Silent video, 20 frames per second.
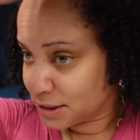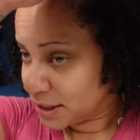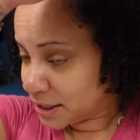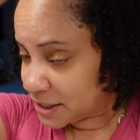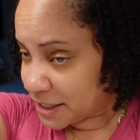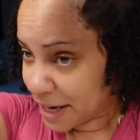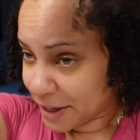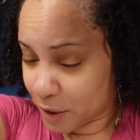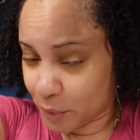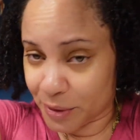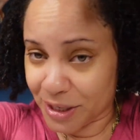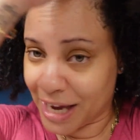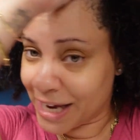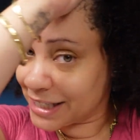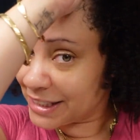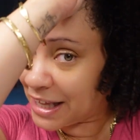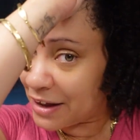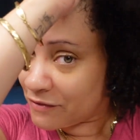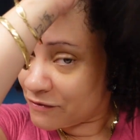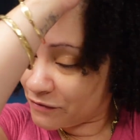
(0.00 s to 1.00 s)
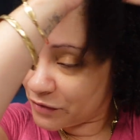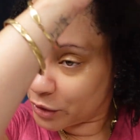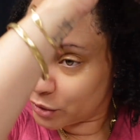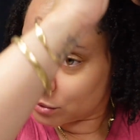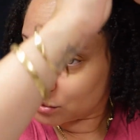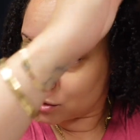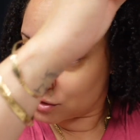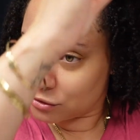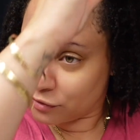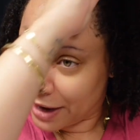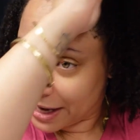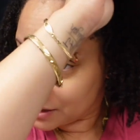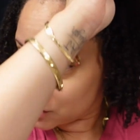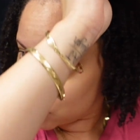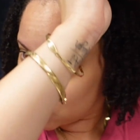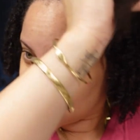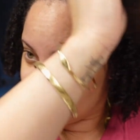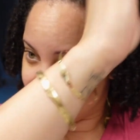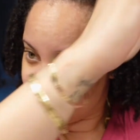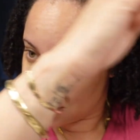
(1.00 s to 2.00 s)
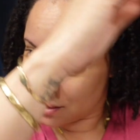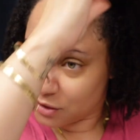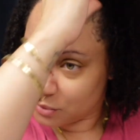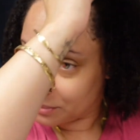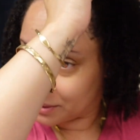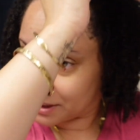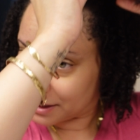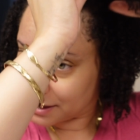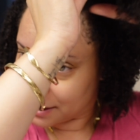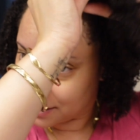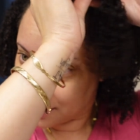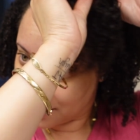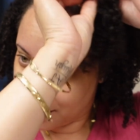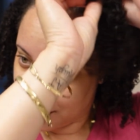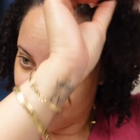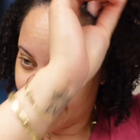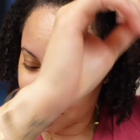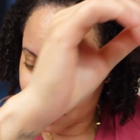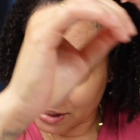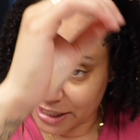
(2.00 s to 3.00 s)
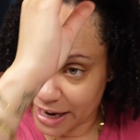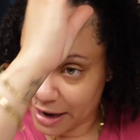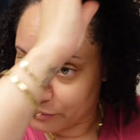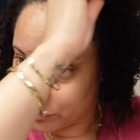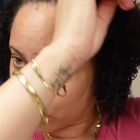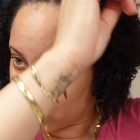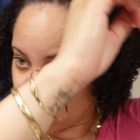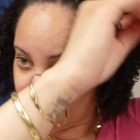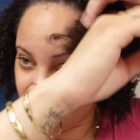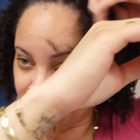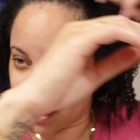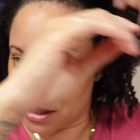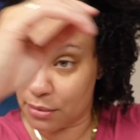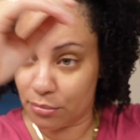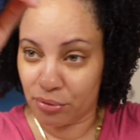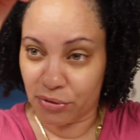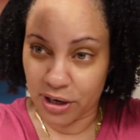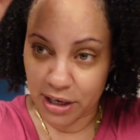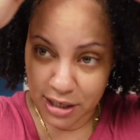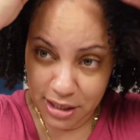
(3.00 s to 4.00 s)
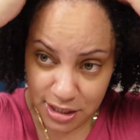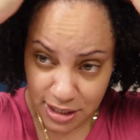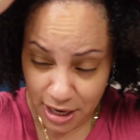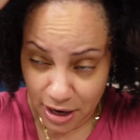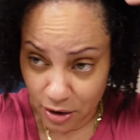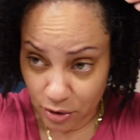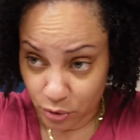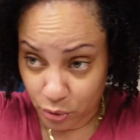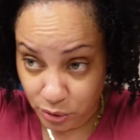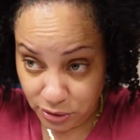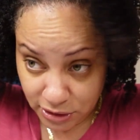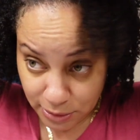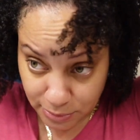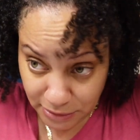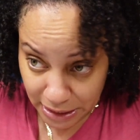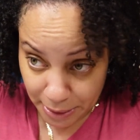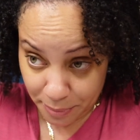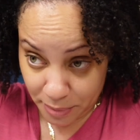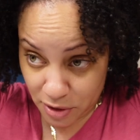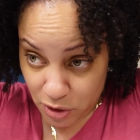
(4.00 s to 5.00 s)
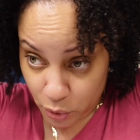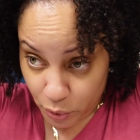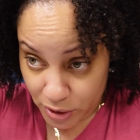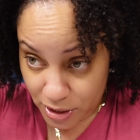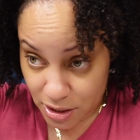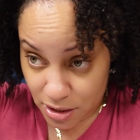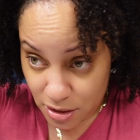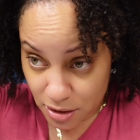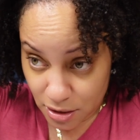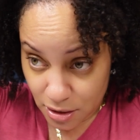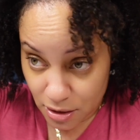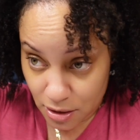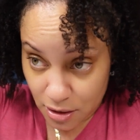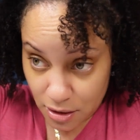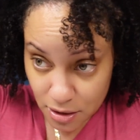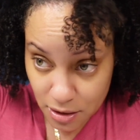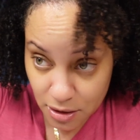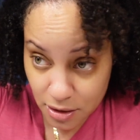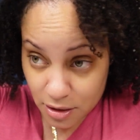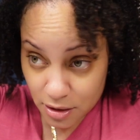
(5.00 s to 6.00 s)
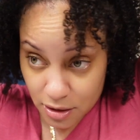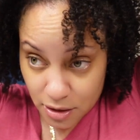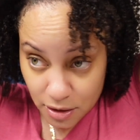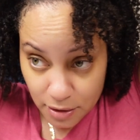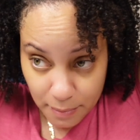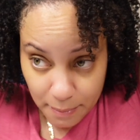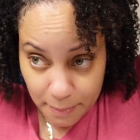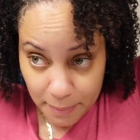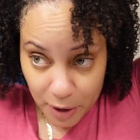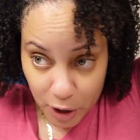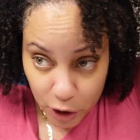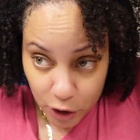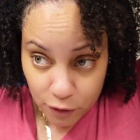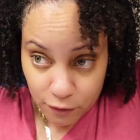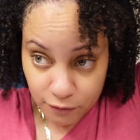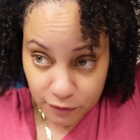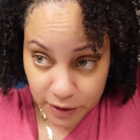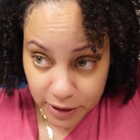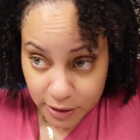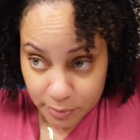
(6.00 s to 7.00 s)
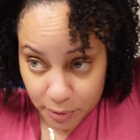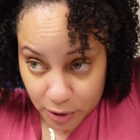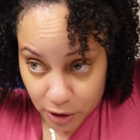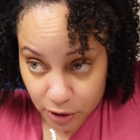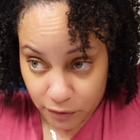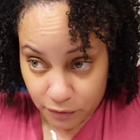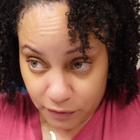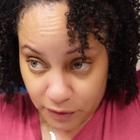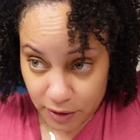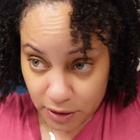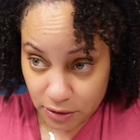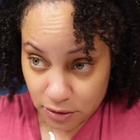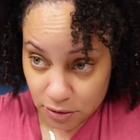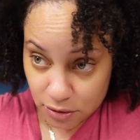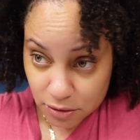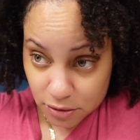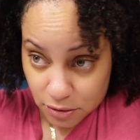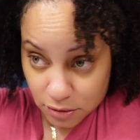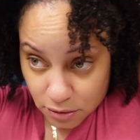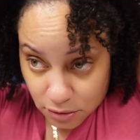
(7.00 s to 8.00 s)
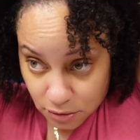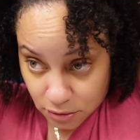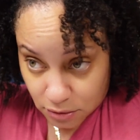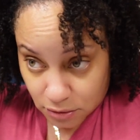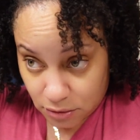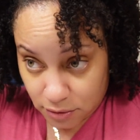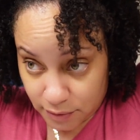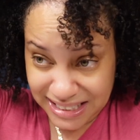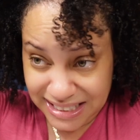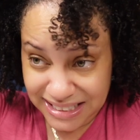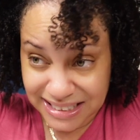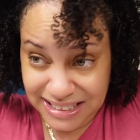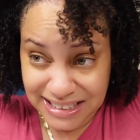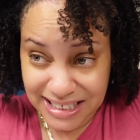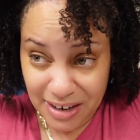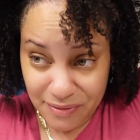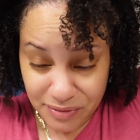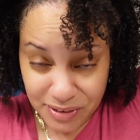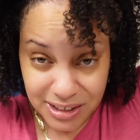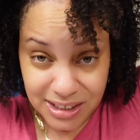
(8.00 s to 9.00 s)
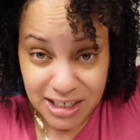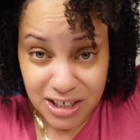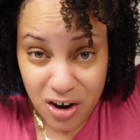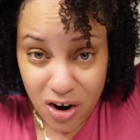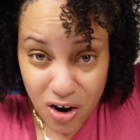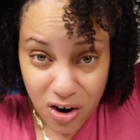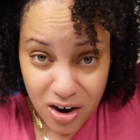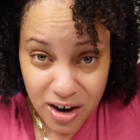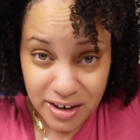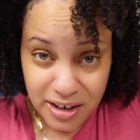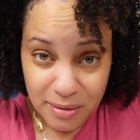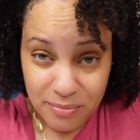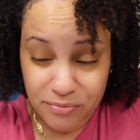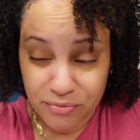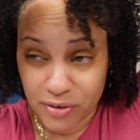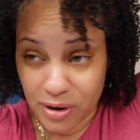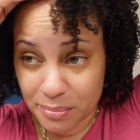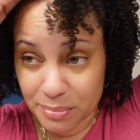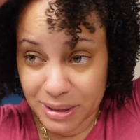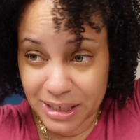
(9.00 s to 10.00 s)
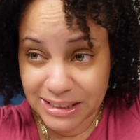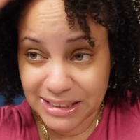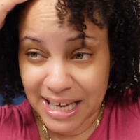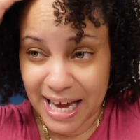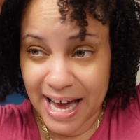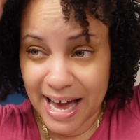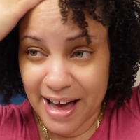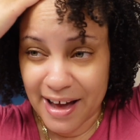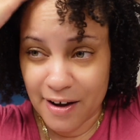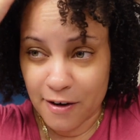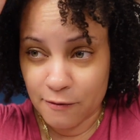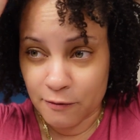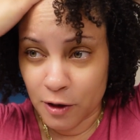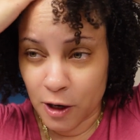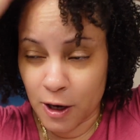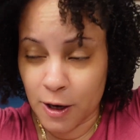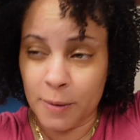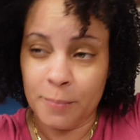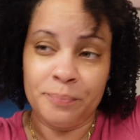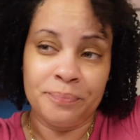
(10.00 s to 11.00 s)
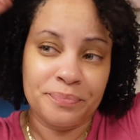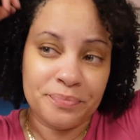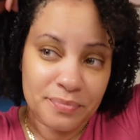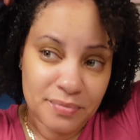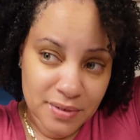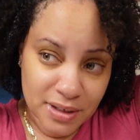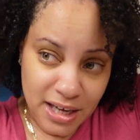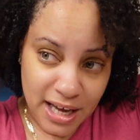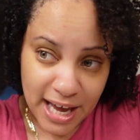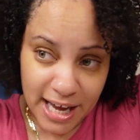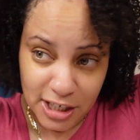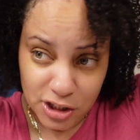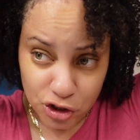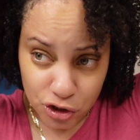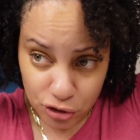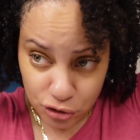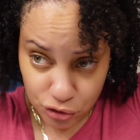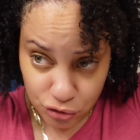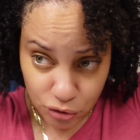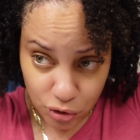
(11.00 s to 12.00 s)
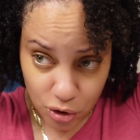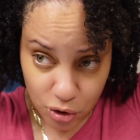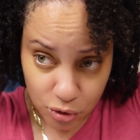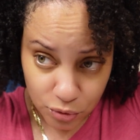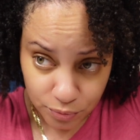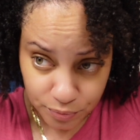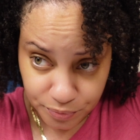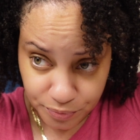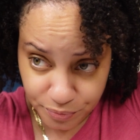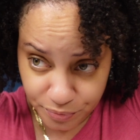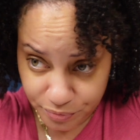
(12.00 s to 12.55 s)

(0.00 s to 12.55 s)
Y'all know when y'all get that first scratch in? Oh my gosh. Like after you take your braids out or some type of twist. Perfect, perfect. It's definitely hard up front because I have edge control